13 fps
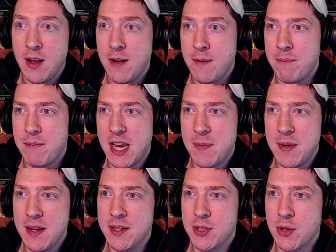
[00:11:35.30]

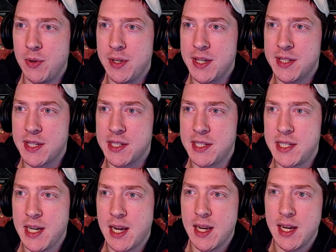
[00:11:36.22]
Maybe His Holiness has
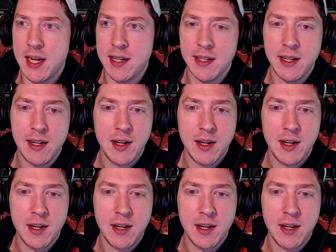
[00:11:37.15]
died.